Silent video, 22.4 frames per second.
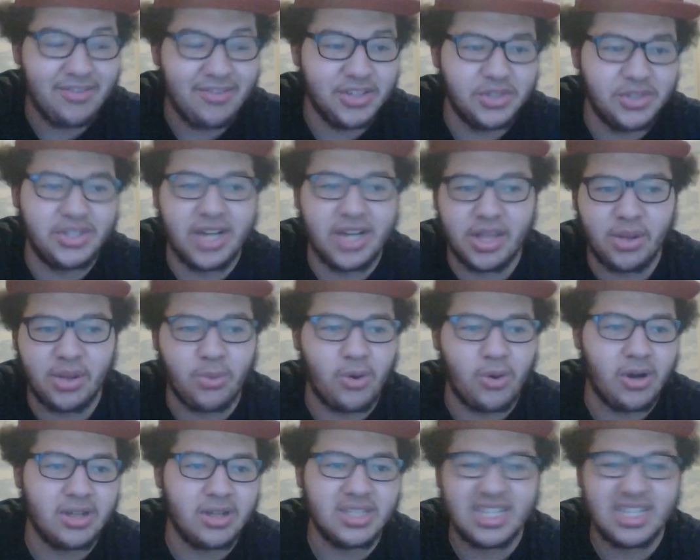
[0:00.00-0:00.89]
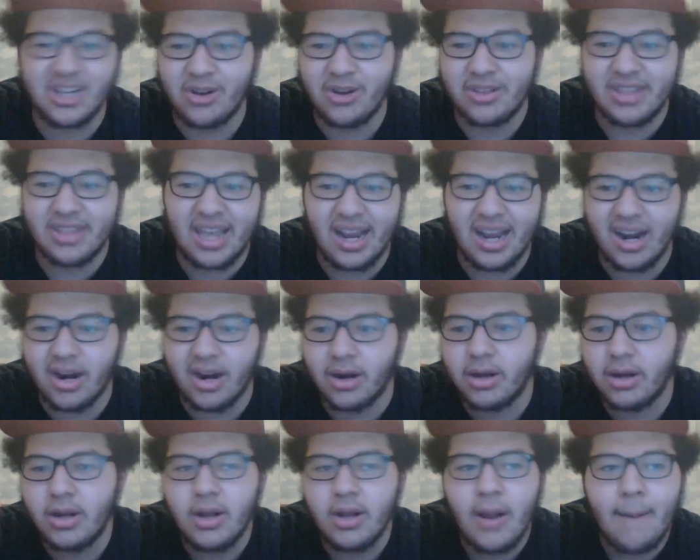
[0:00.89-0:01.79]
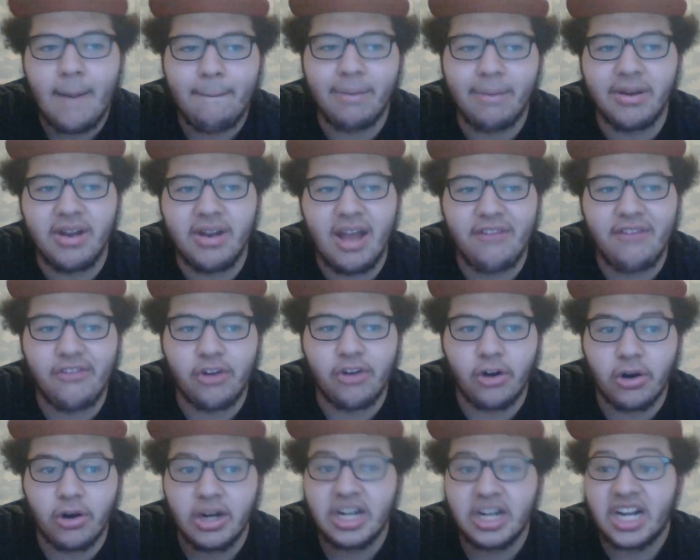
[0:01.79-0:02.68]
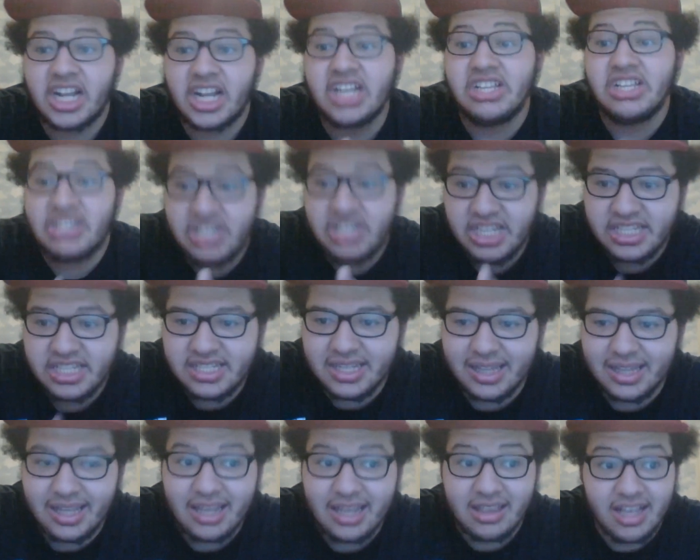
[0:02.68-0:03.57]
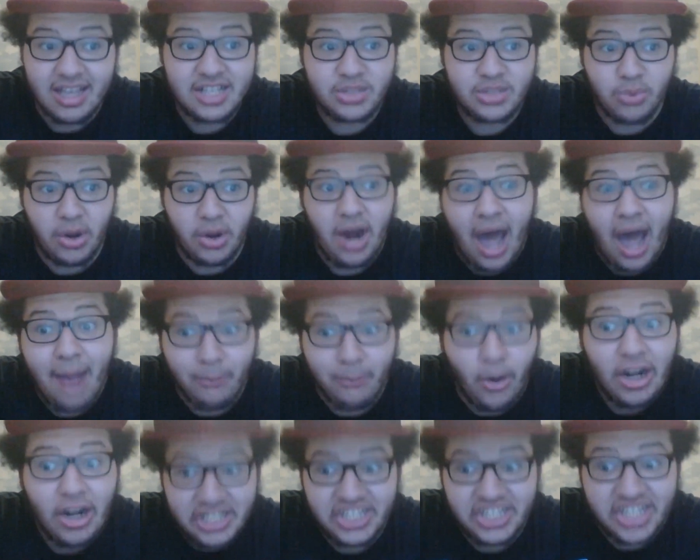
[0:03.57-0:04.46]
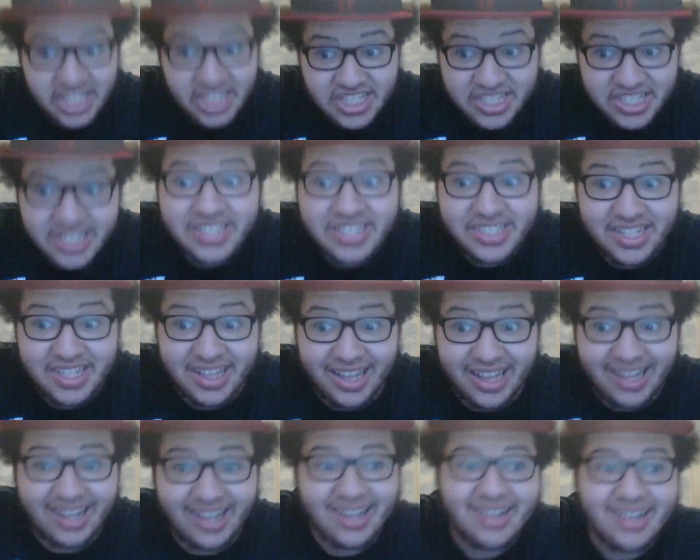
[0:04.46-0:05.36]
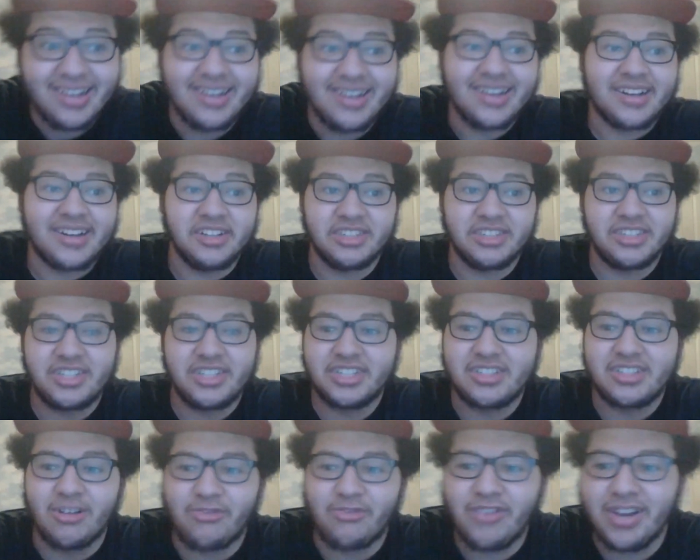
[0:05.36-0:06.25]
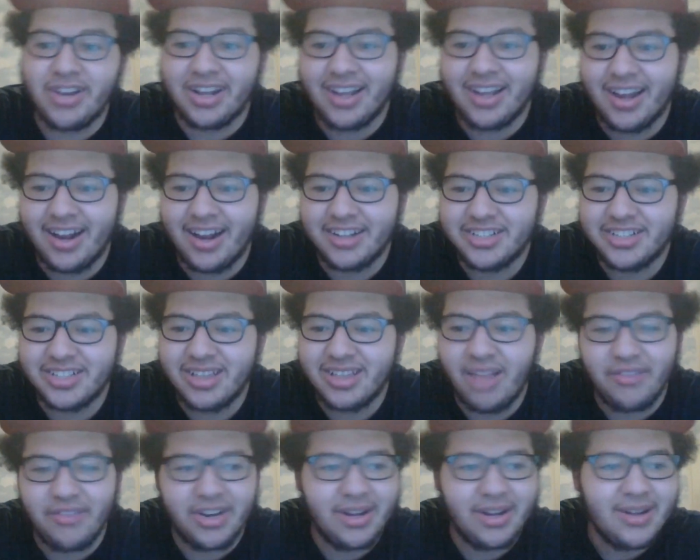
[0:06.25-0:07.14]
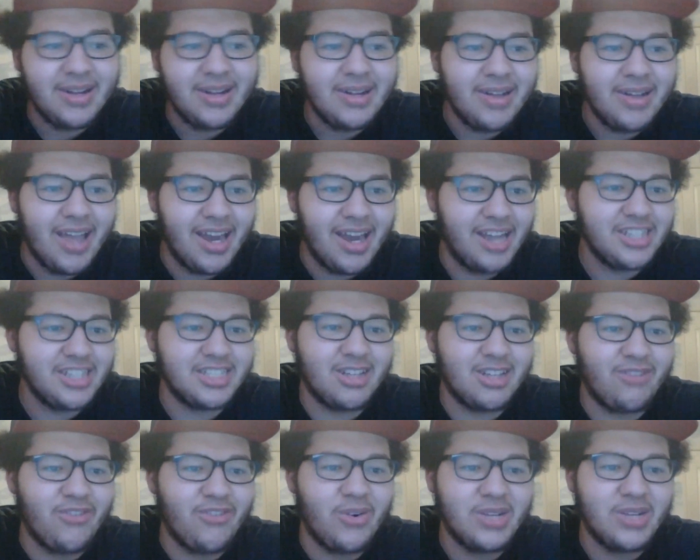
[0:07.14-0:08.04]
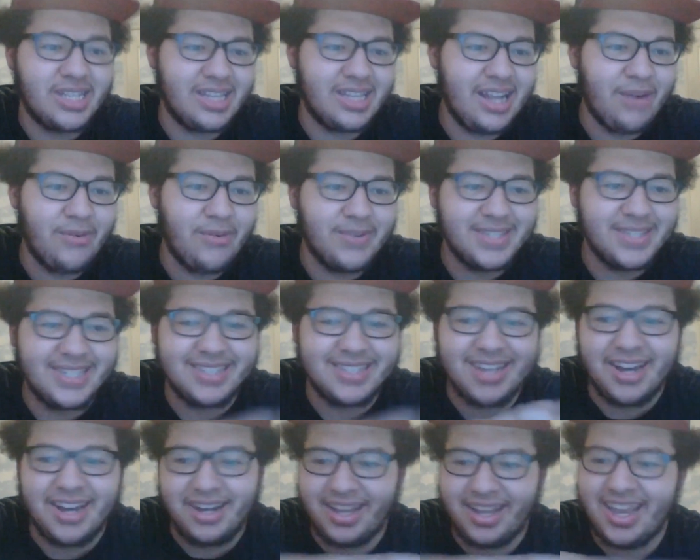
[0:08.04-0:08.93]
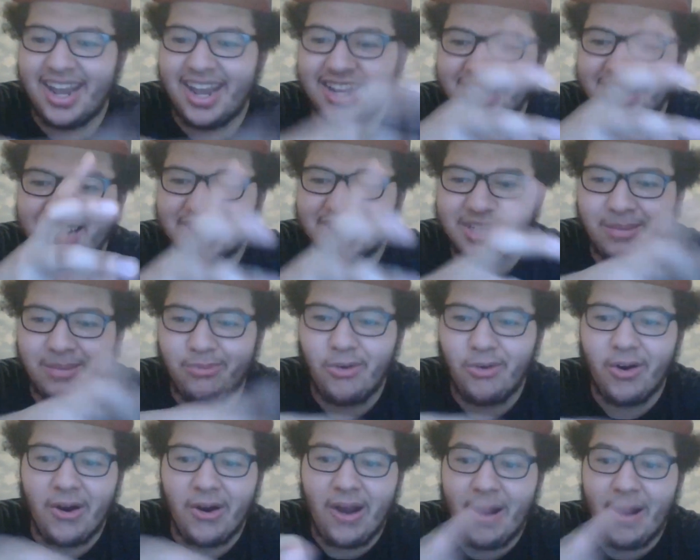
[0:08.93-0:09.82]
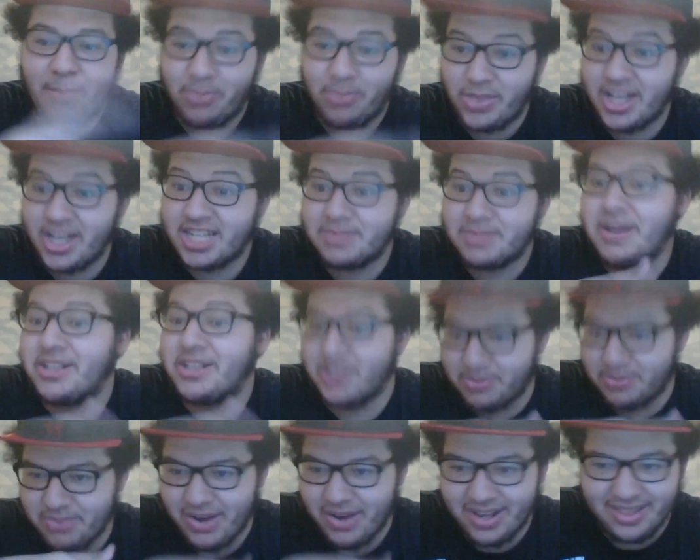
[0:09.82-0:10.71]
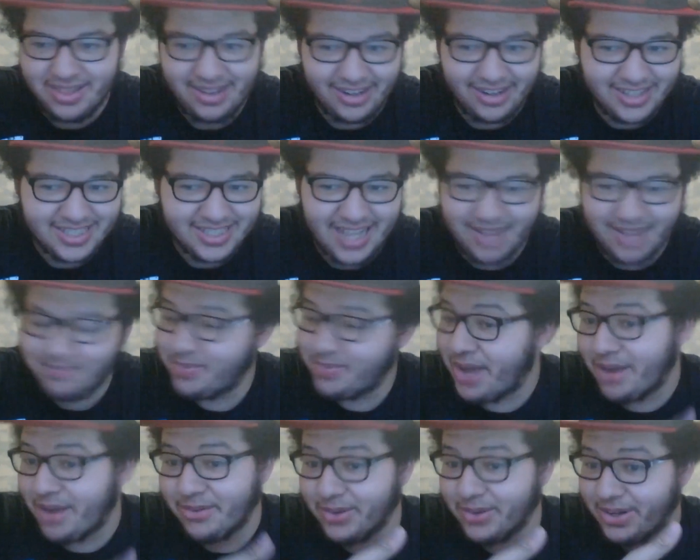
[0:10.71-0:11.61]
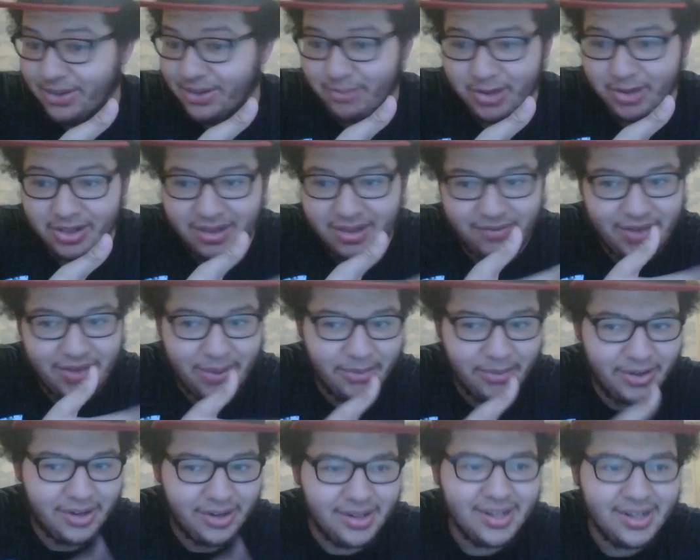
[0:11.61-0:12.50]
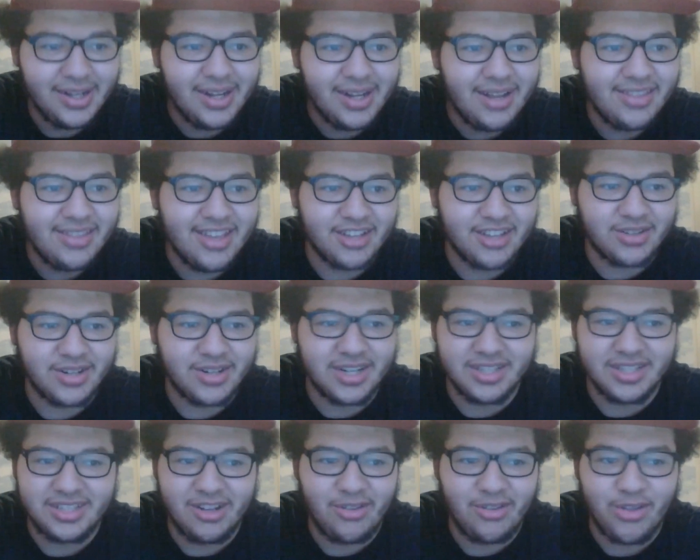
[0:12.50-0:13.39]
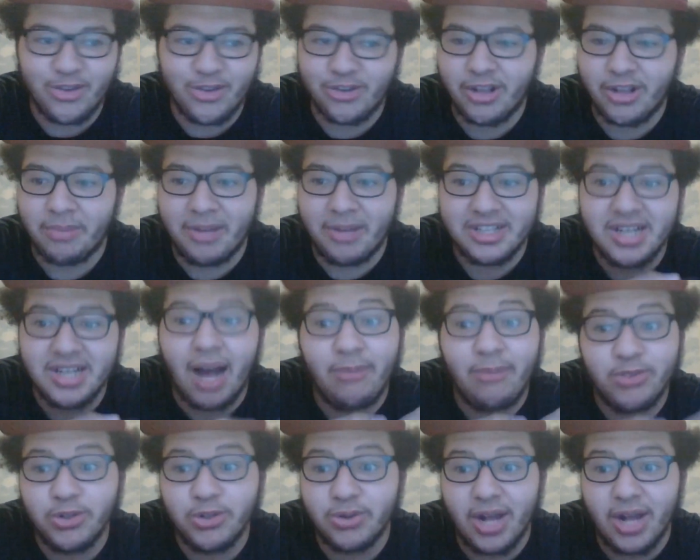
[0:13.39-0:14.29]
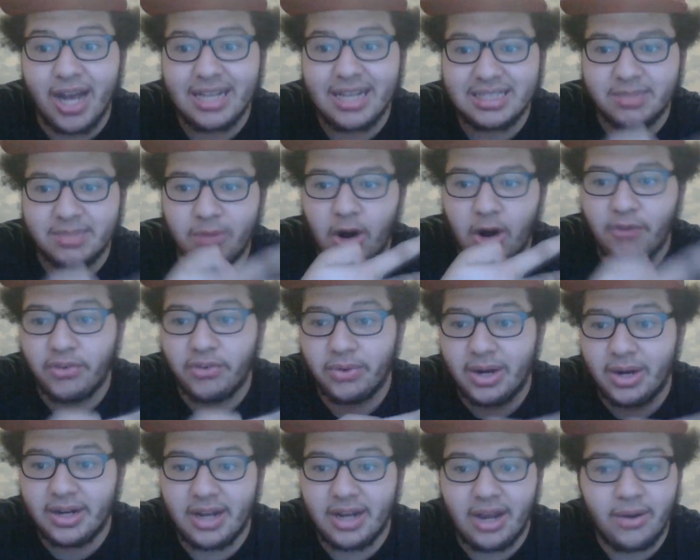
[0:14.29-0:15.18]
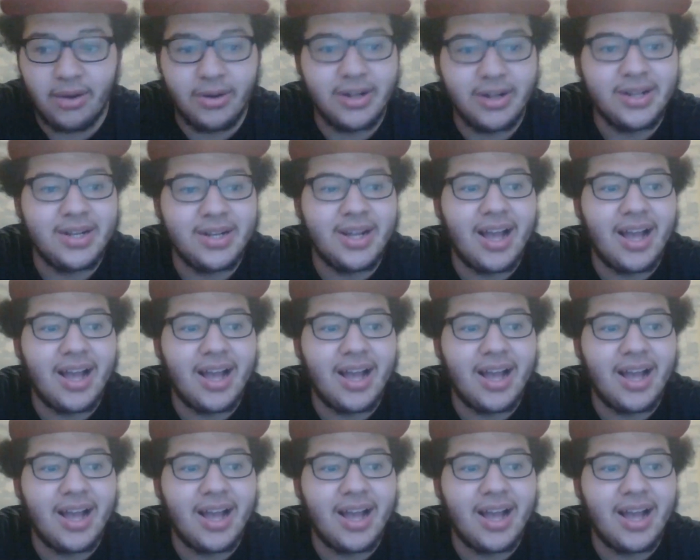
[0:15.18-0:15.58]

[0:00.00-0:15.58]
I've listened to other ones here and there, but never consistently. This one I'm watching consistently because it's just so funny, and I just love it. And I just look forward to the day when we see Donny Cates actually where um, Nick Spencer's brought in there because I, I already know I'm gonna love that one. That's because you know those are like my top two guys in Marvel right now.